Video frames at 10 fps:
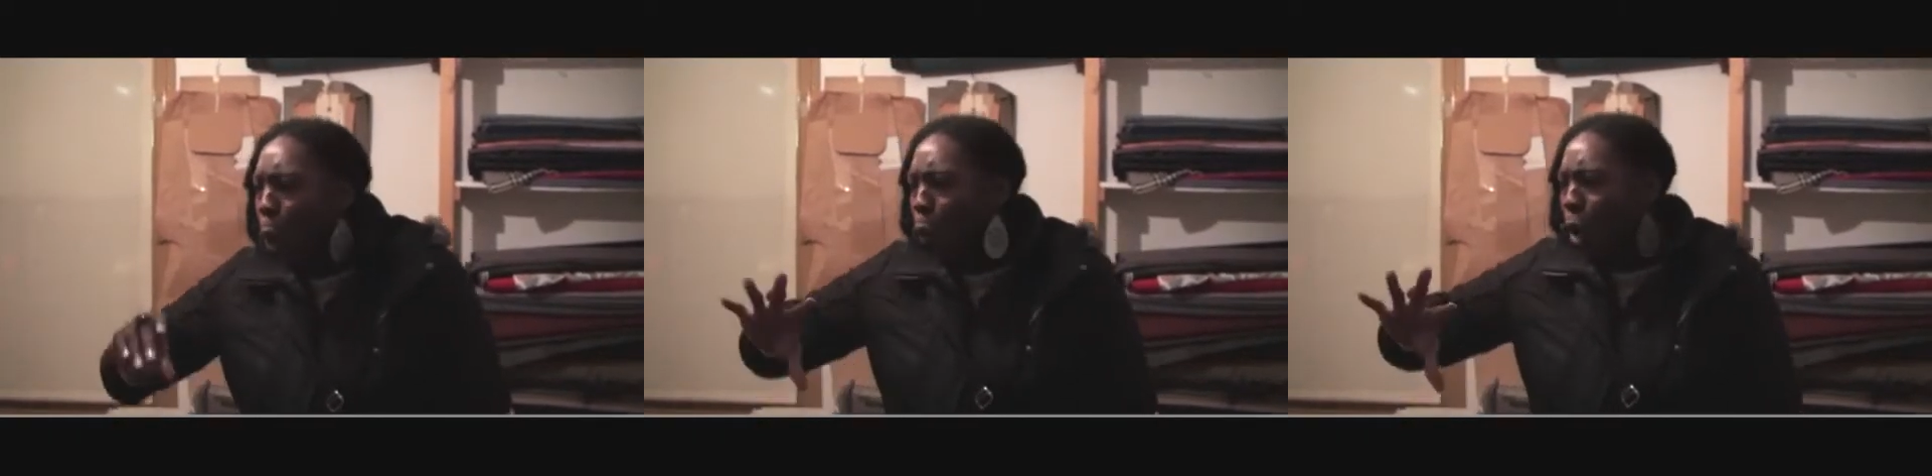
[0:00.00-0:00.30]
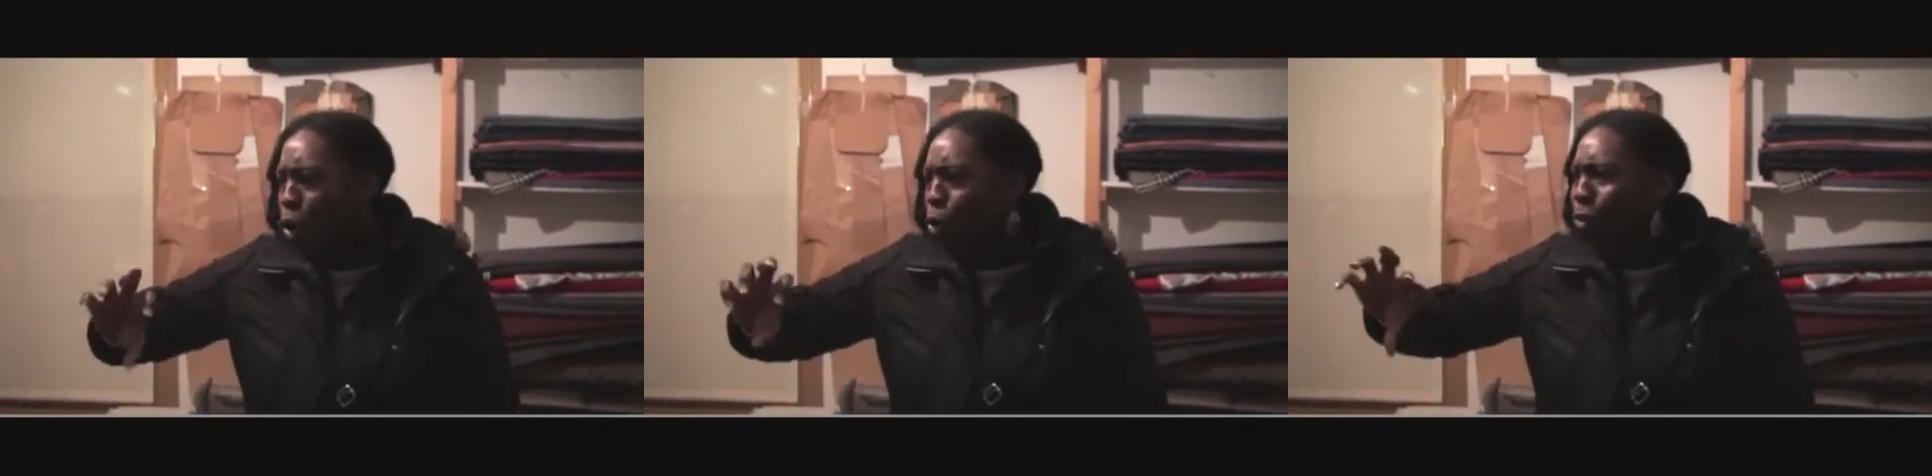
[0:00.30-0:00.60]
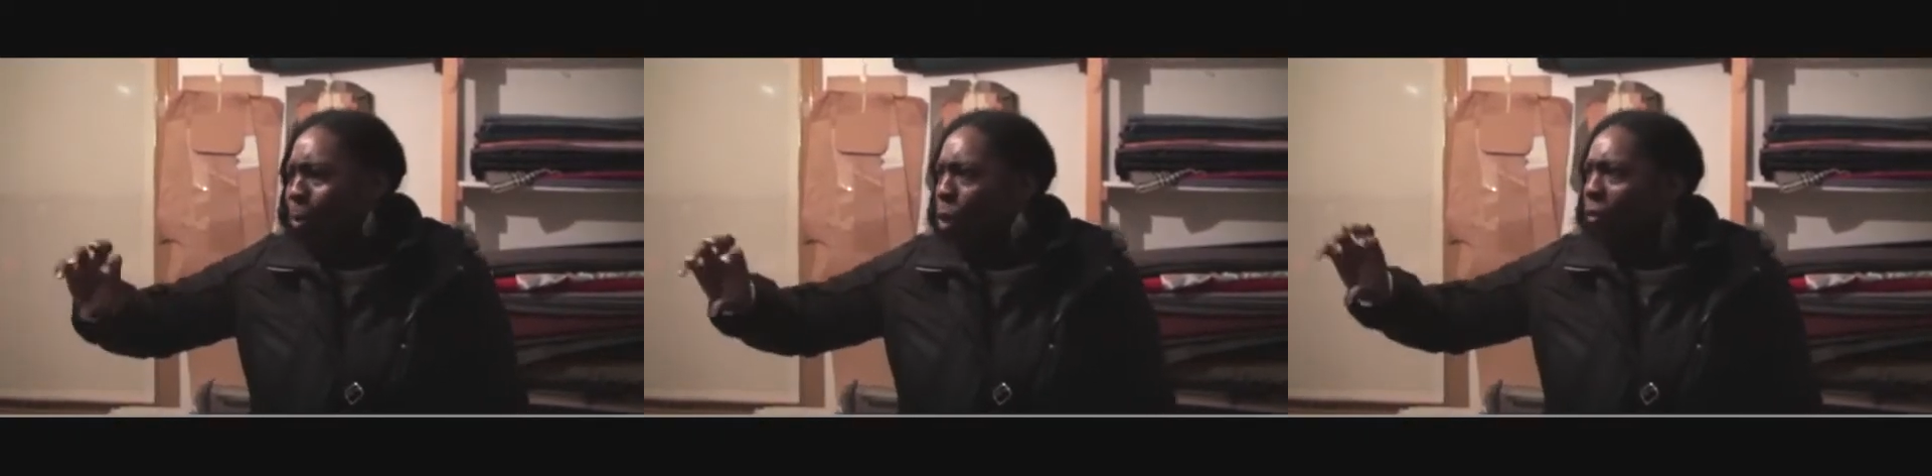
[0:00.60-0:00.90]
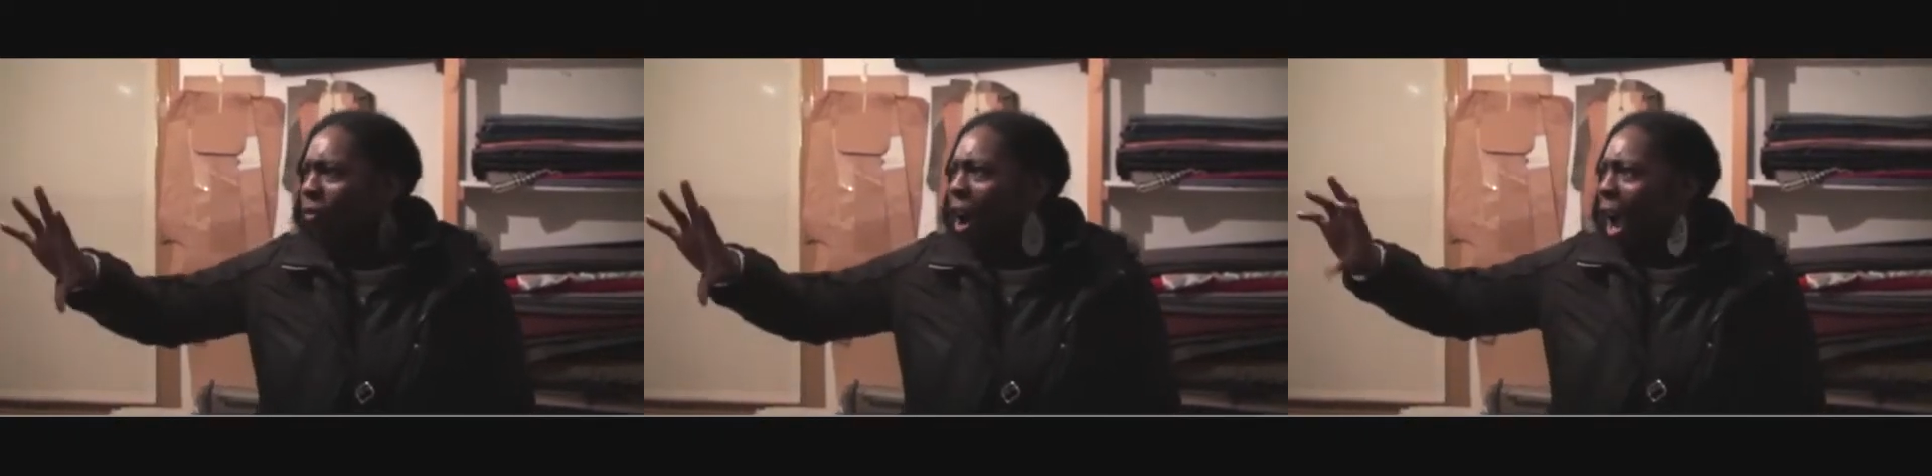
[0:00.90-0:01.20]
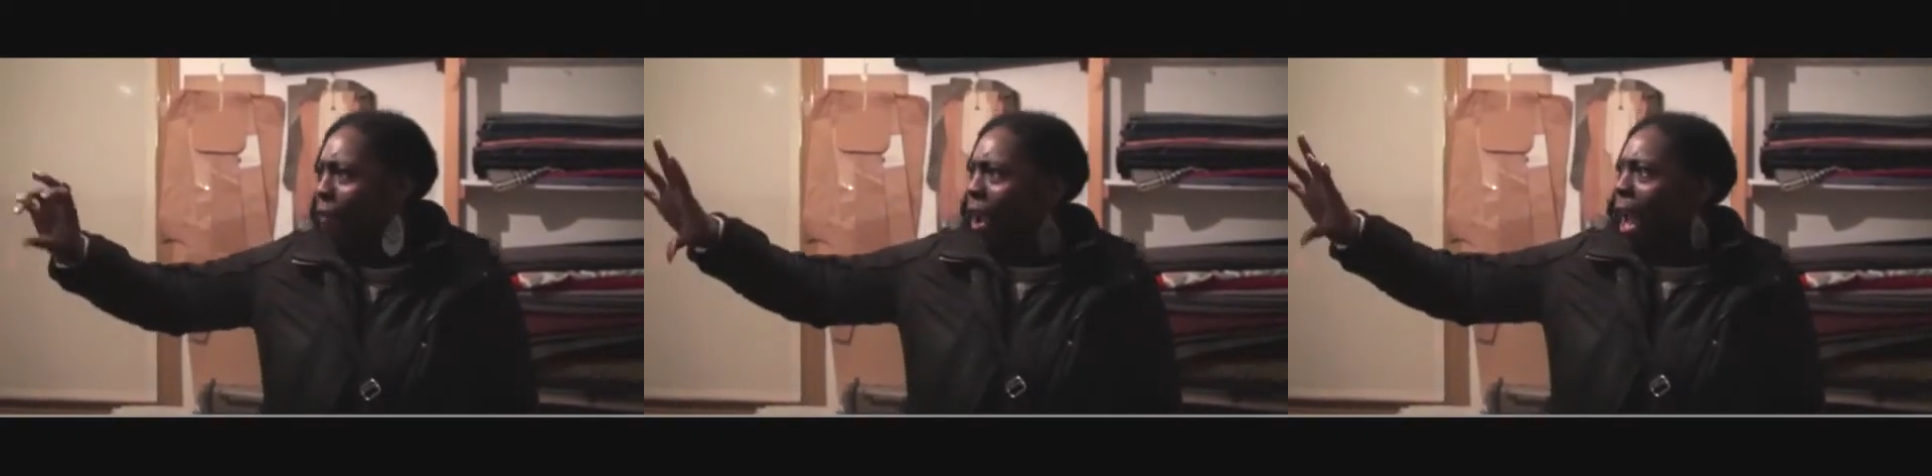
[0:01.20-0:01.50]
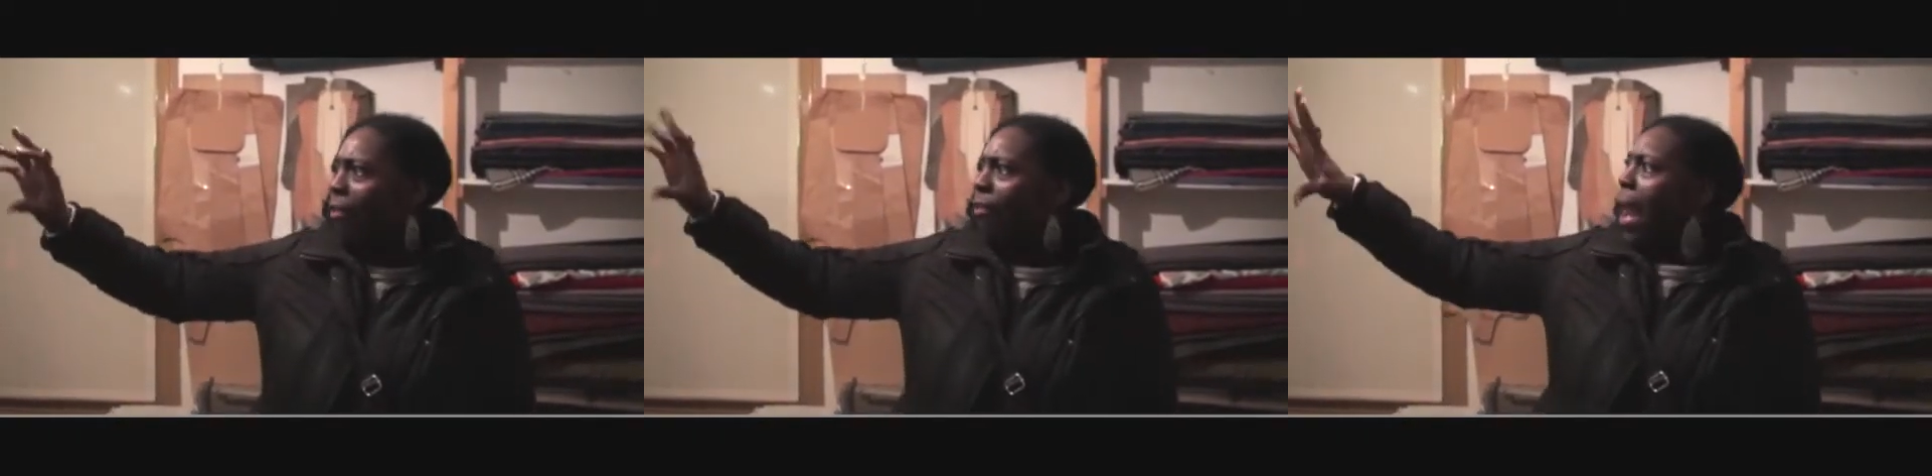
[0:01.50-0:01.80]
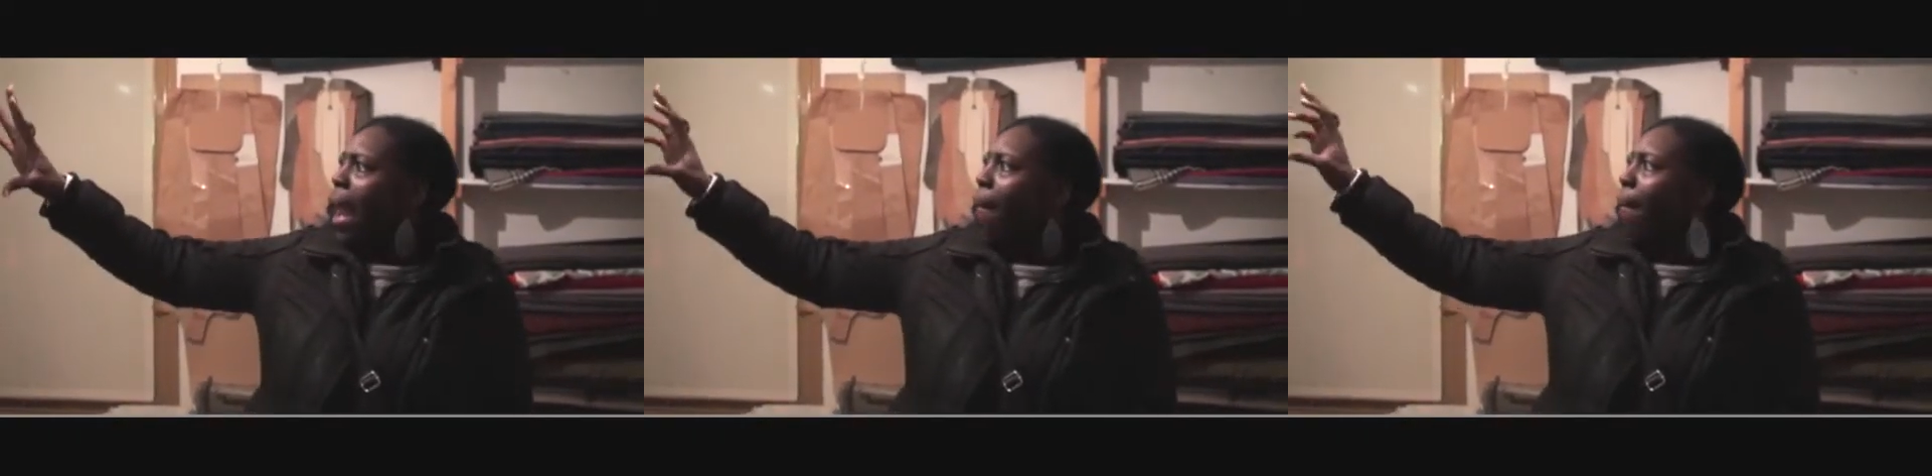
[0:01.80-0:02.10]
103.5
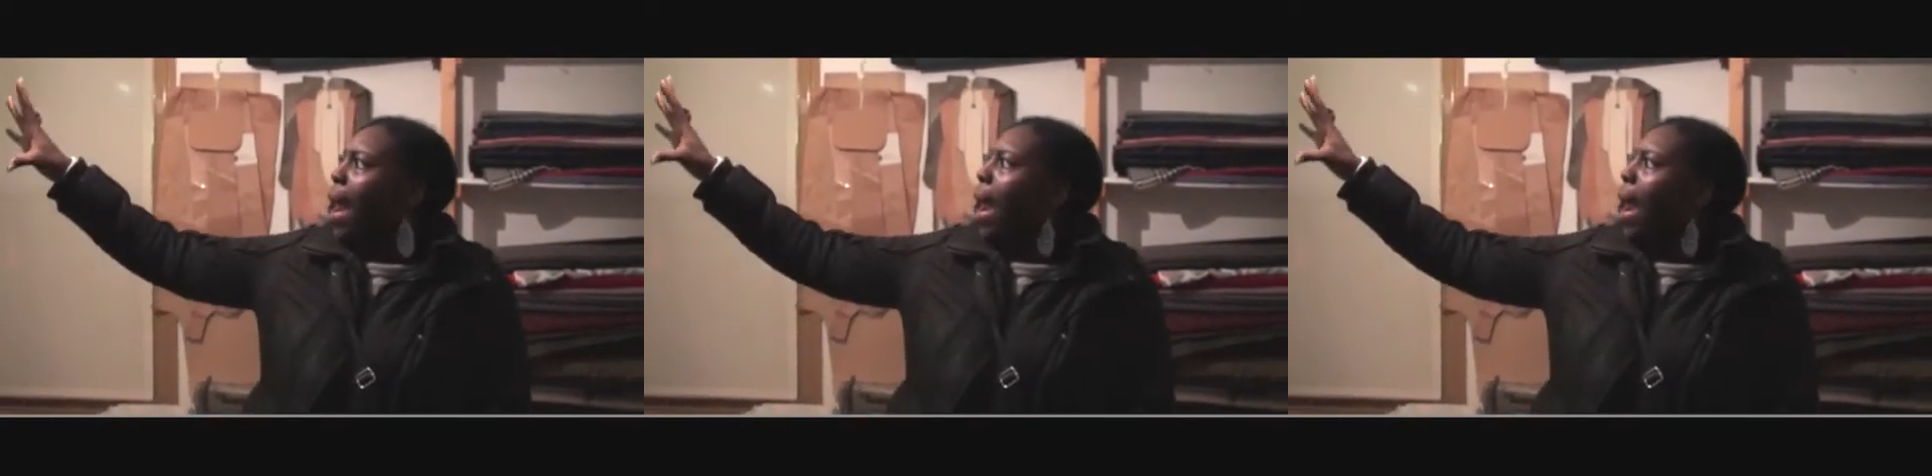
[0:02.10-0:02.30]
FM.